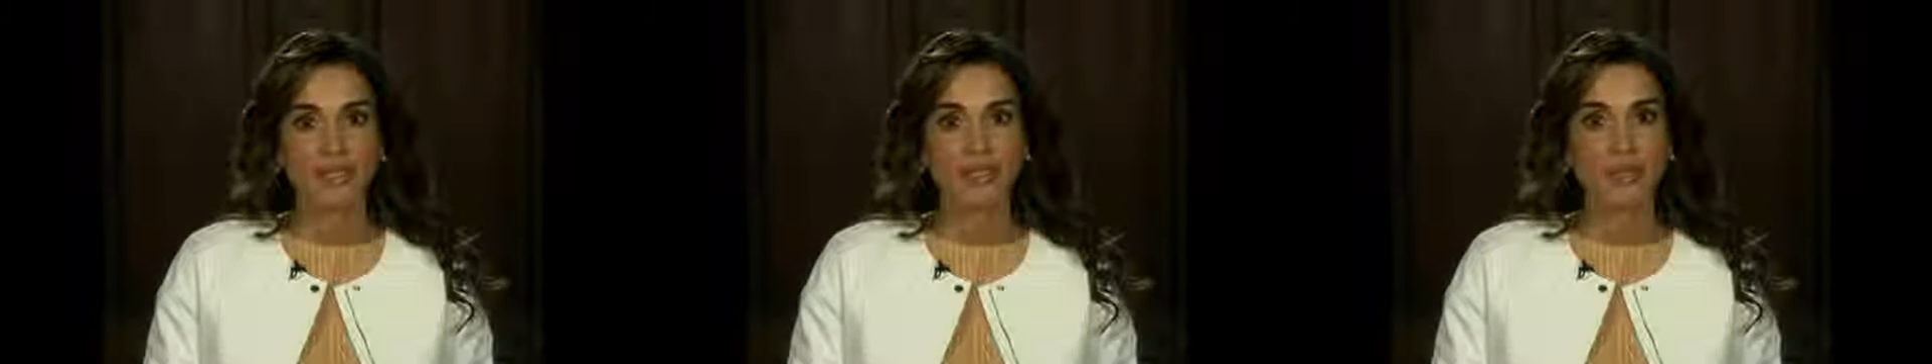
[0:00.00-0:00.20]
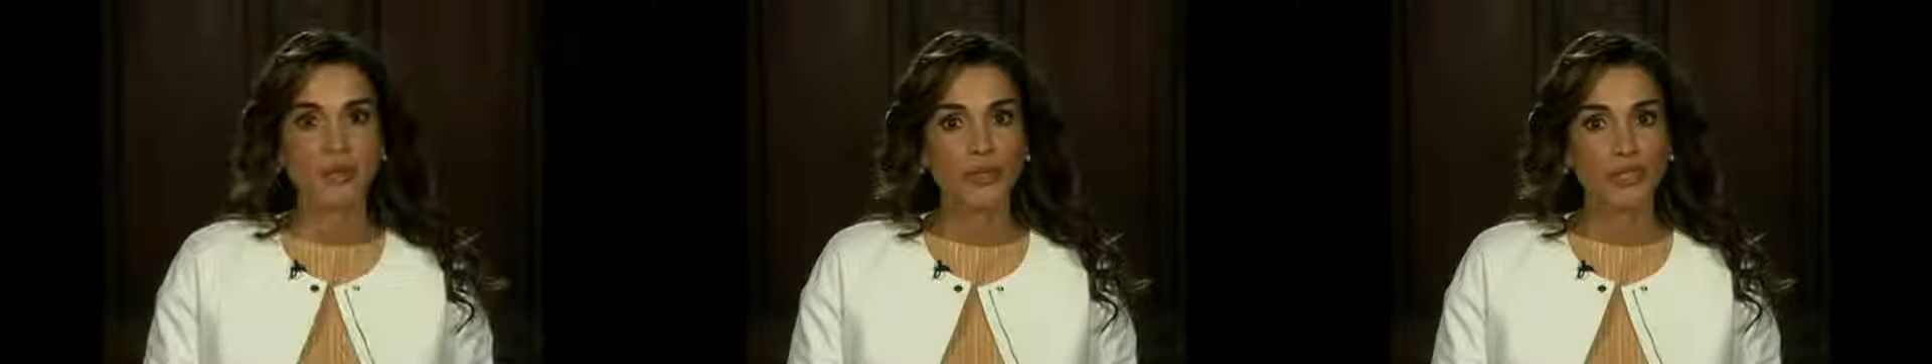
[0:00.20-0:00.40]

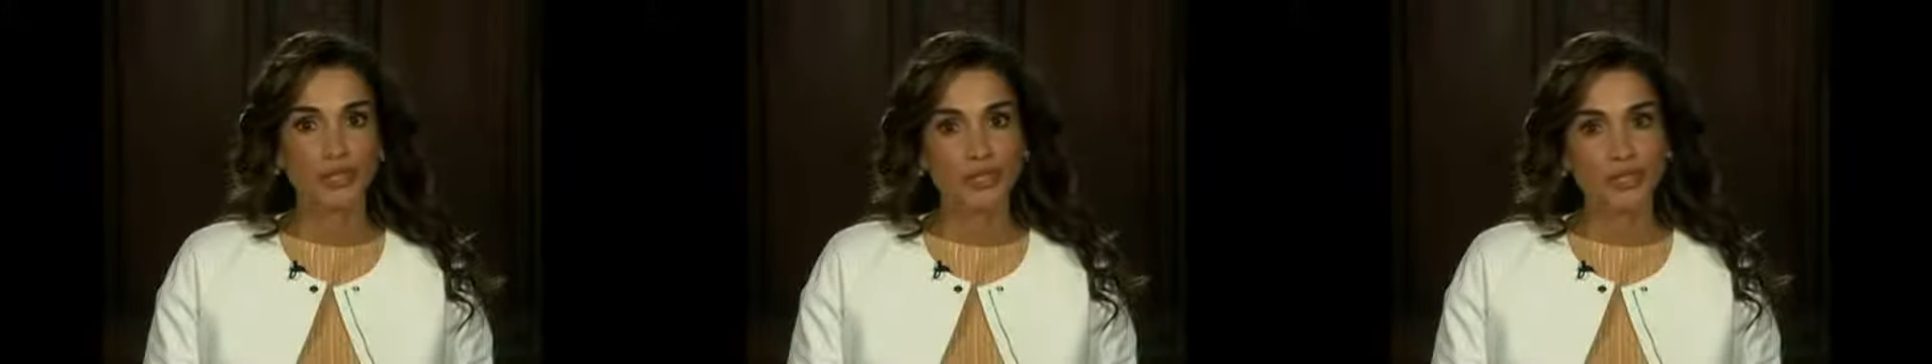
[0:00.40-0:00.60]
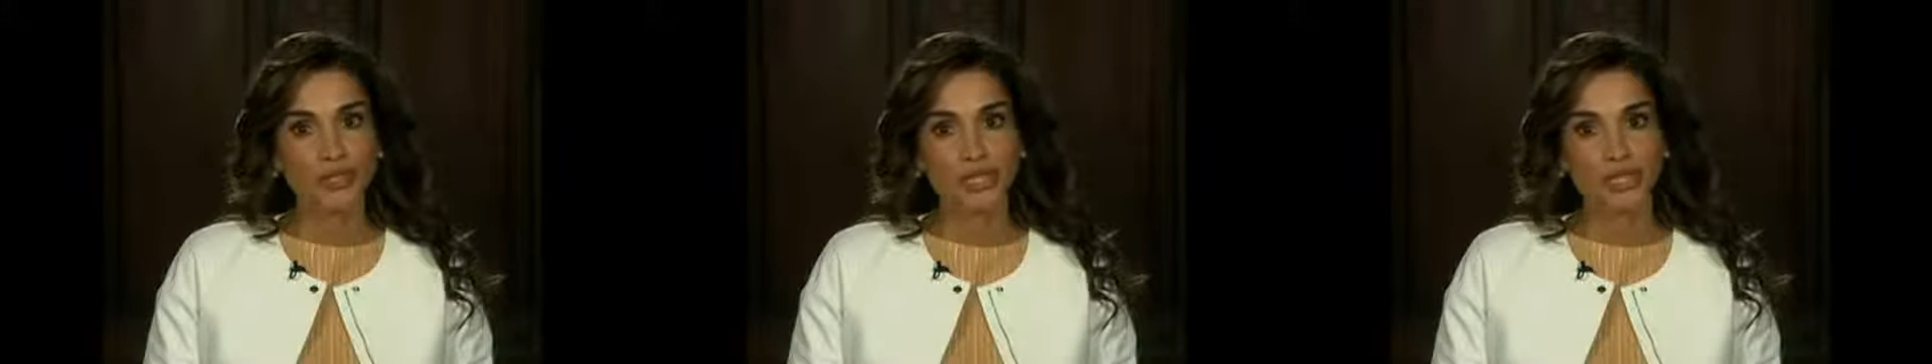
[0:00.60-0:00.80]
the
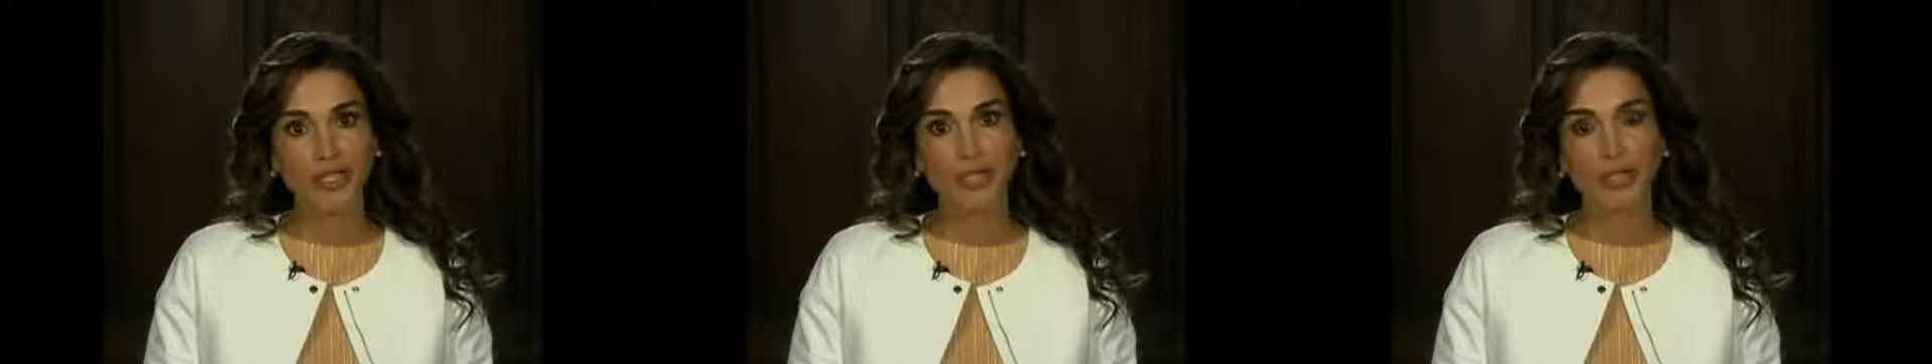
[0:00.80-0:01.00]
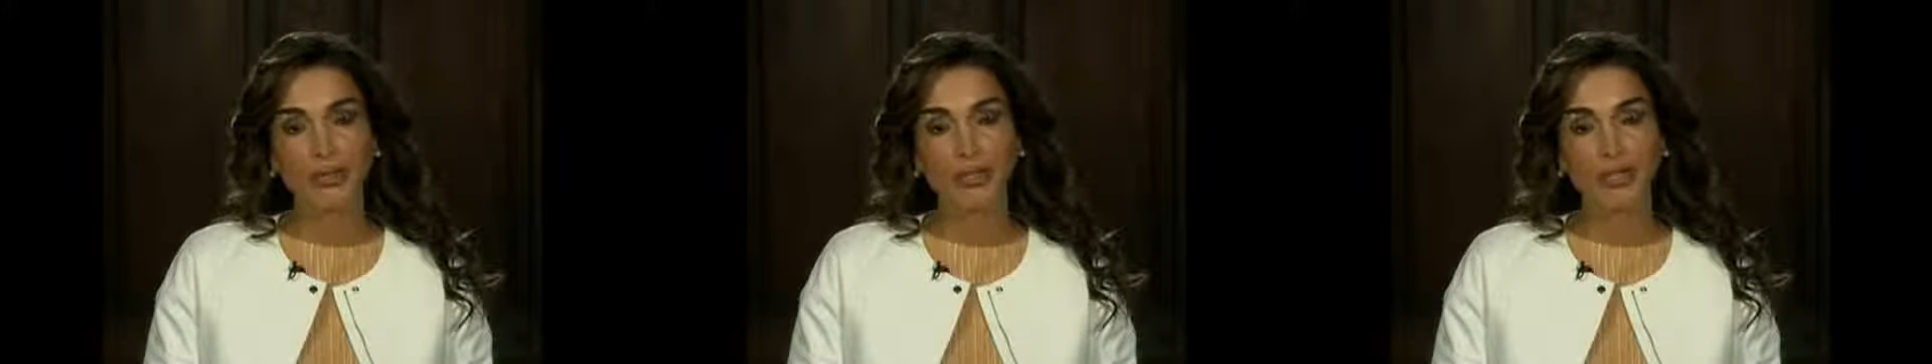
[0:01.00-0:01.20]
21st
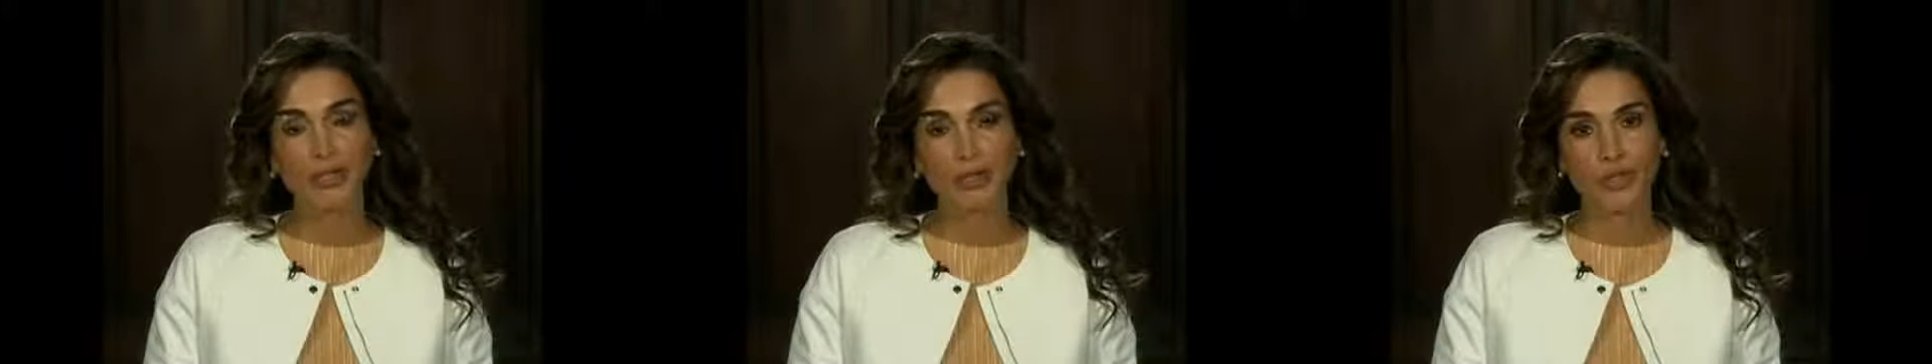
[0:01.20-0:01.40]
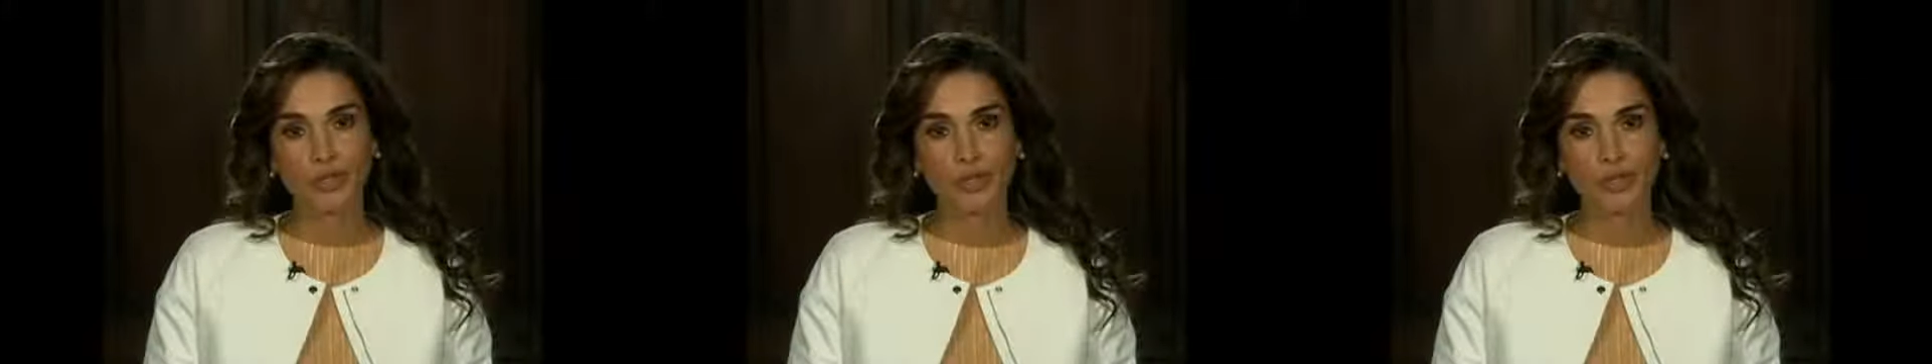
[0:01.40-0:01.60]
century way
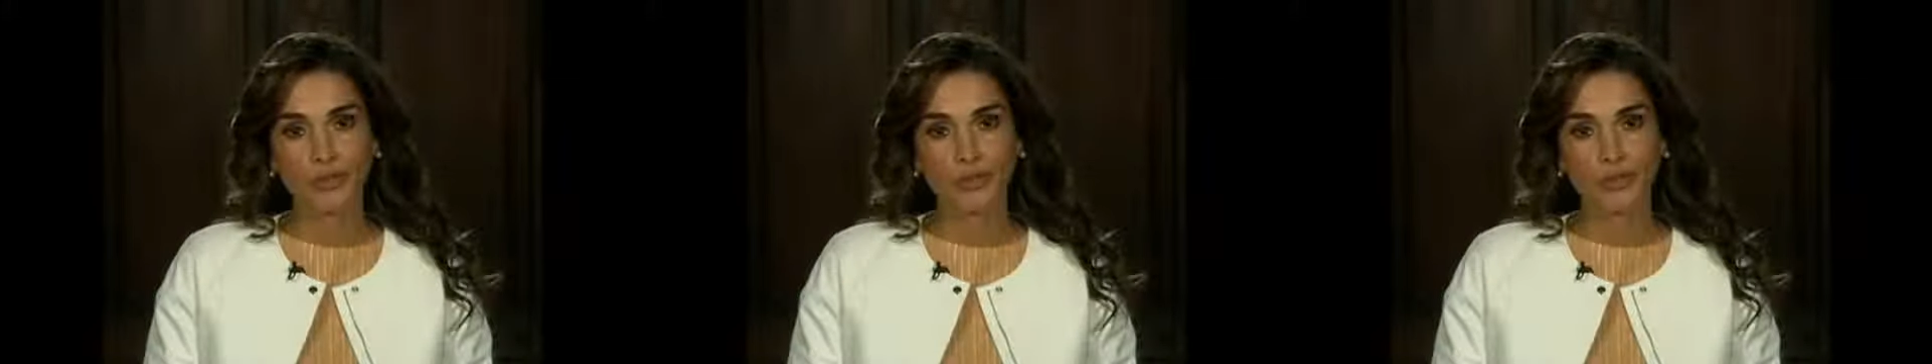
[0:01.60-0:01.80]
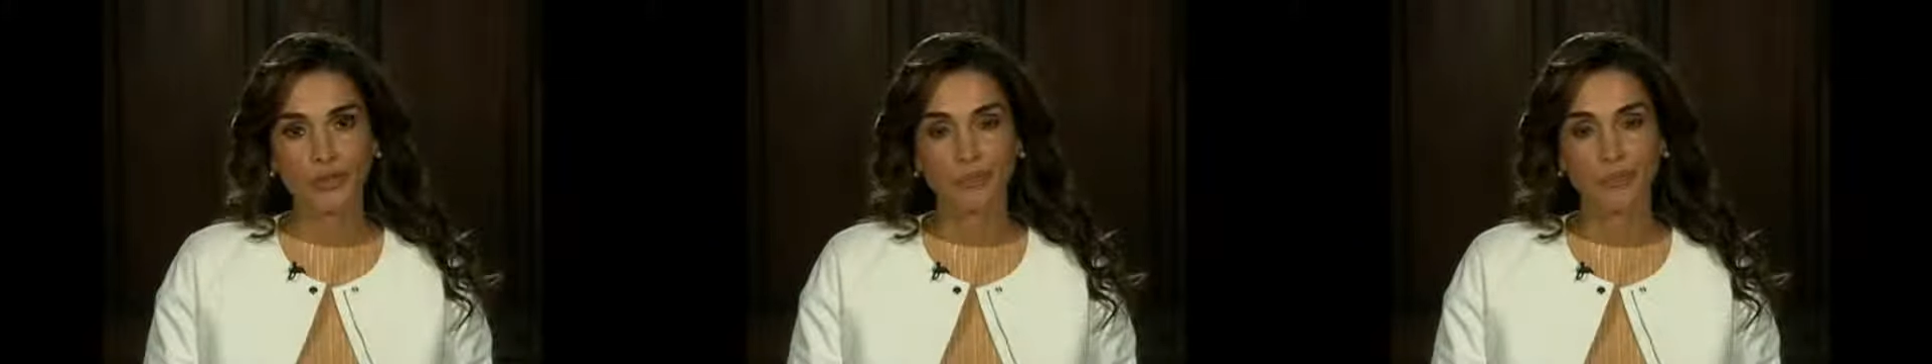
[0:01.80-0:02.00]
to share.